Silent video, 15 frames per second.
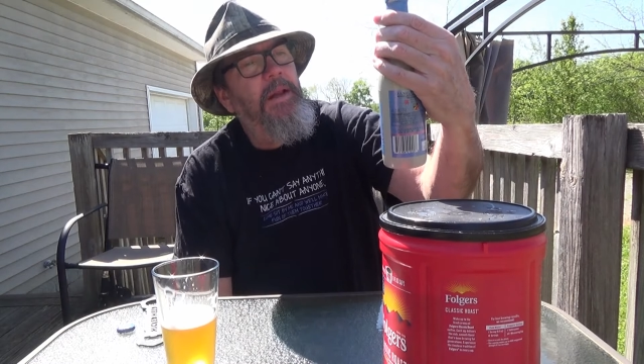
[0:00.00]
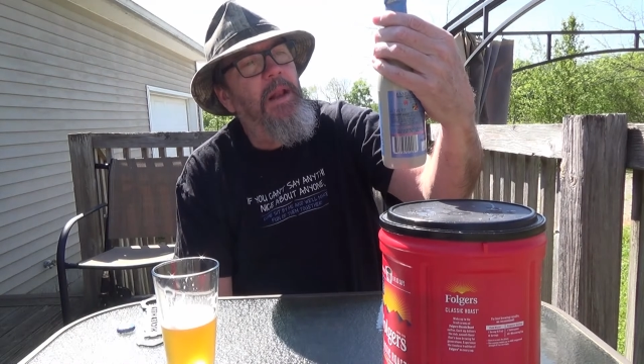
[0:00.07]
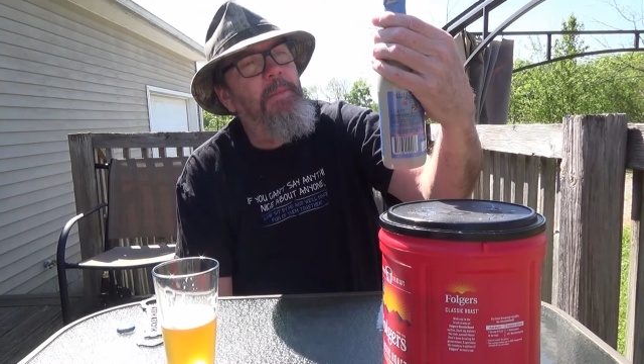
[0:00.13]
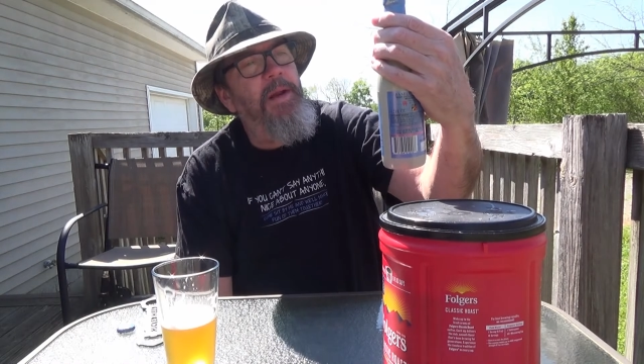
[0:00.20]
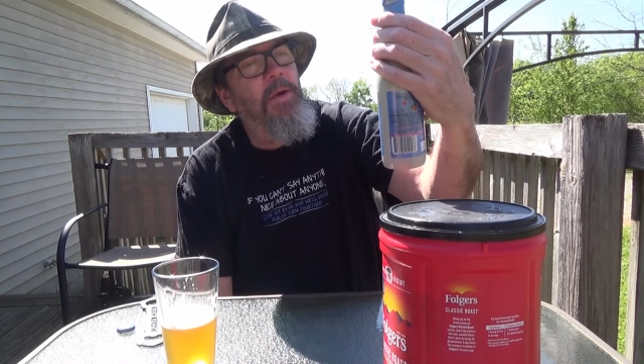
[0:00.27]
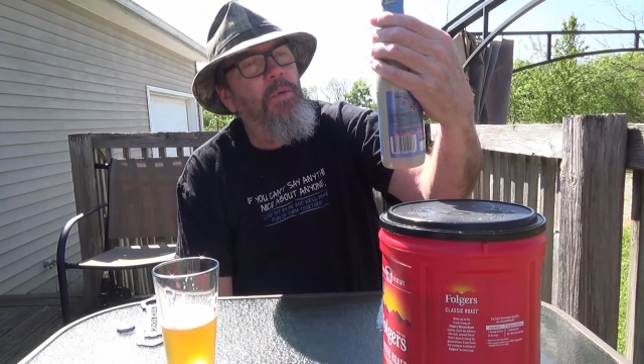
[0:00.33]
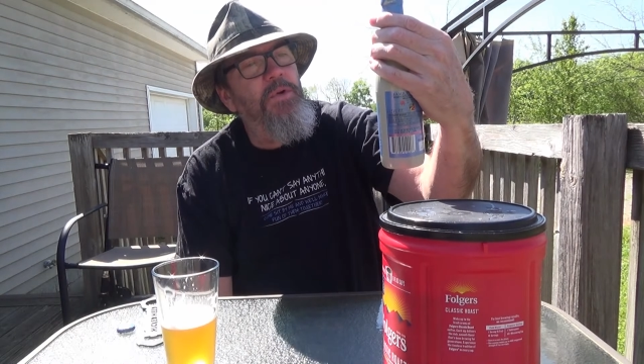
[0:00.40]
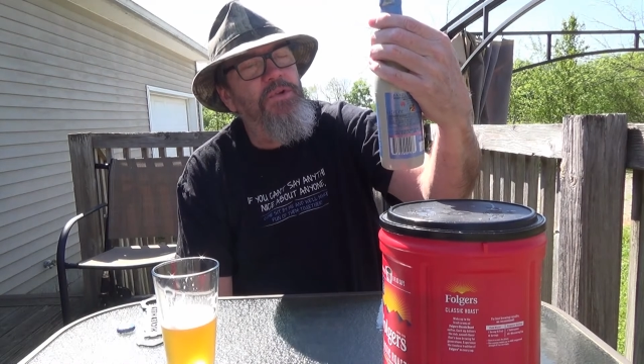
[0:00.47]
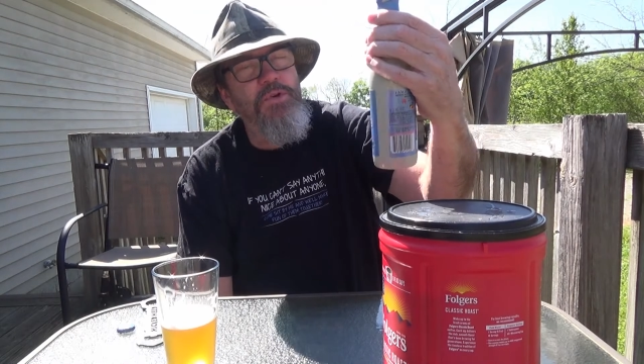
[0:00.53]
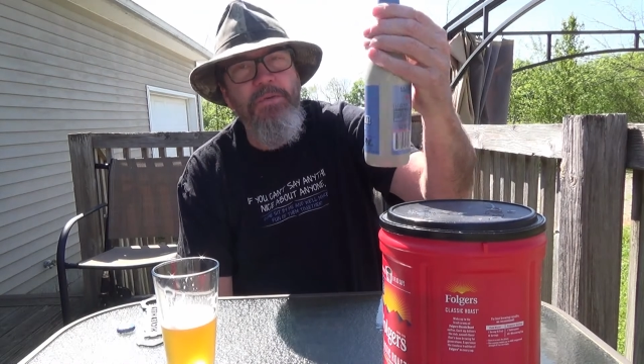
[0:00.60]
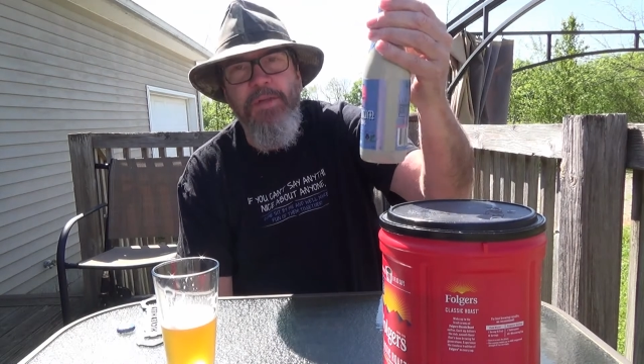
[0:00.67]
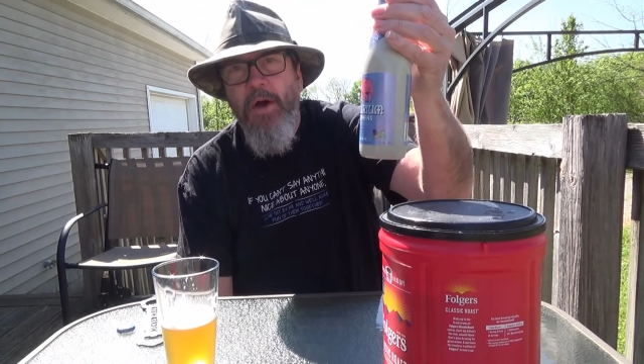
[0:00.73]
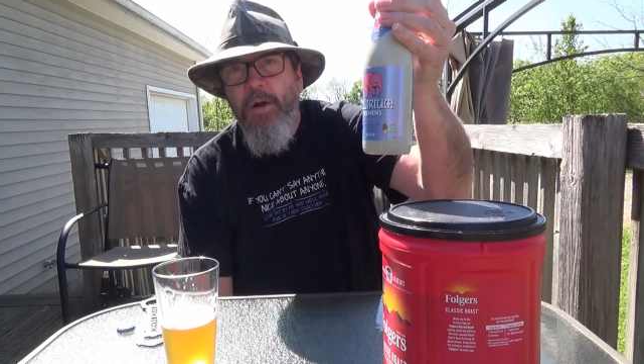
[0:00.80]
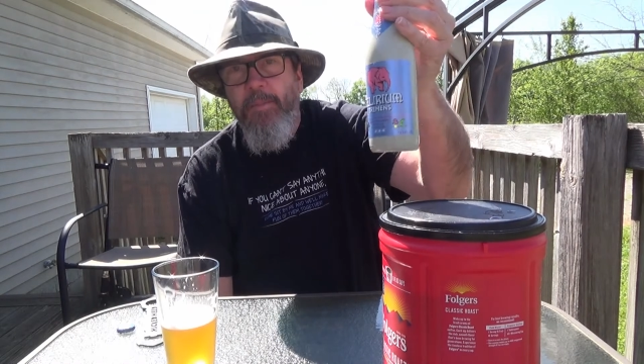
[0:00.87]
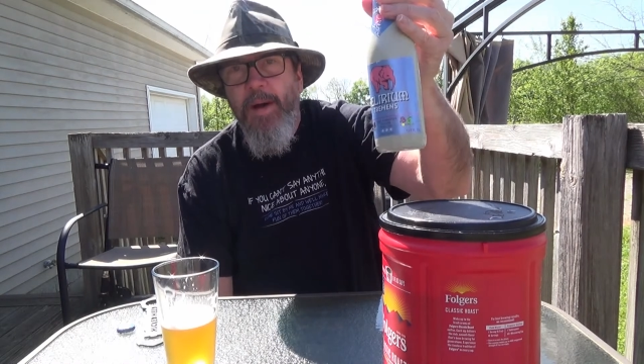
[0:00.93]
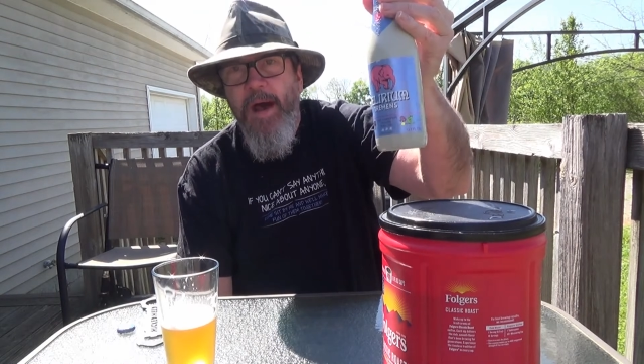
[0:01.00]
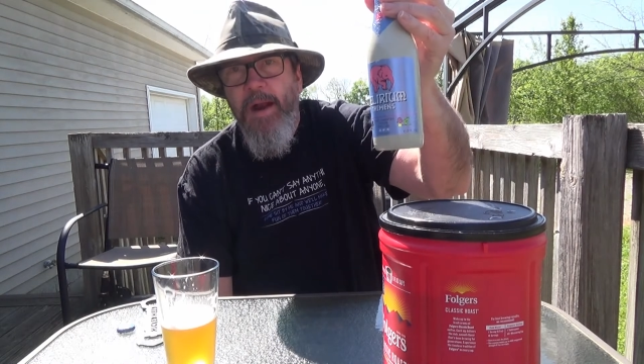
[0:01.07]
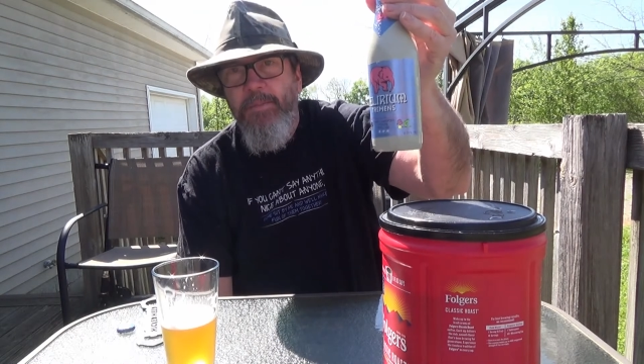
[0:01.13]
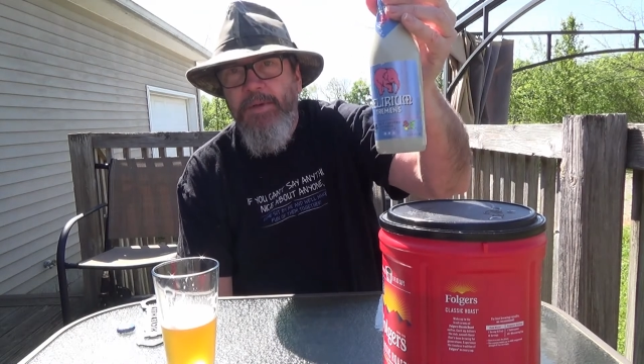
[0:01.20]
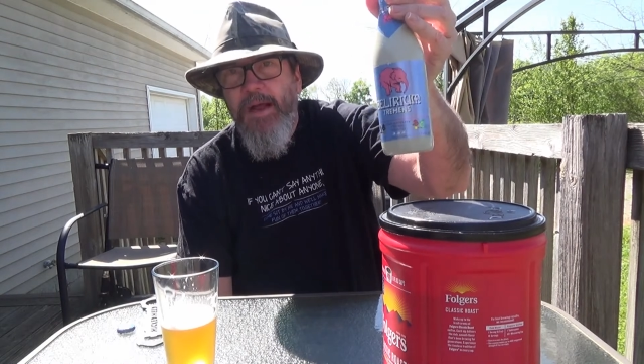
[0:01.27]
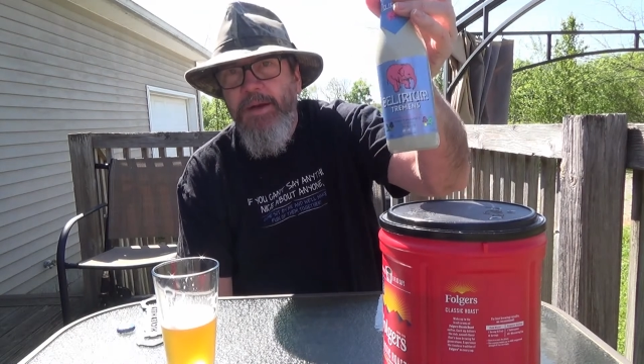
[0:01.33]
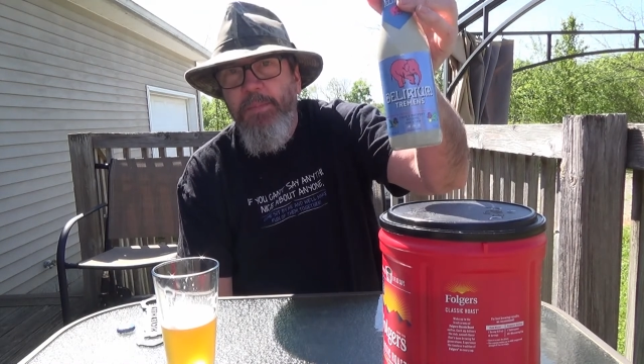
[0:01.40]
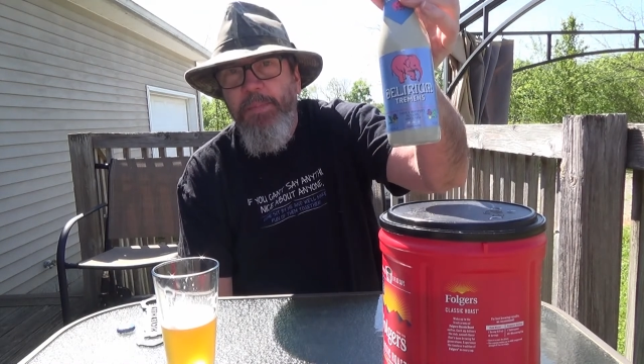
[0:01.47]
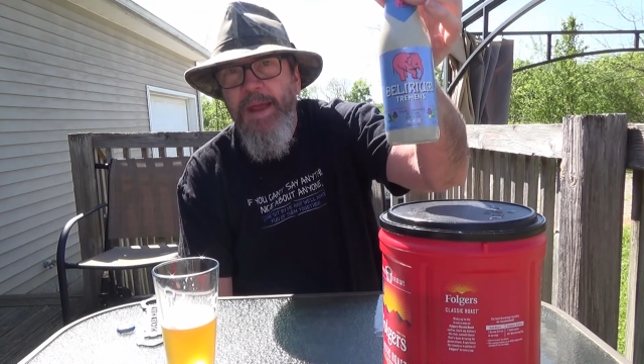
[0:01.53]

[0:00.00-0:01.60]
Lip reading: let me know what you thought about them. Got the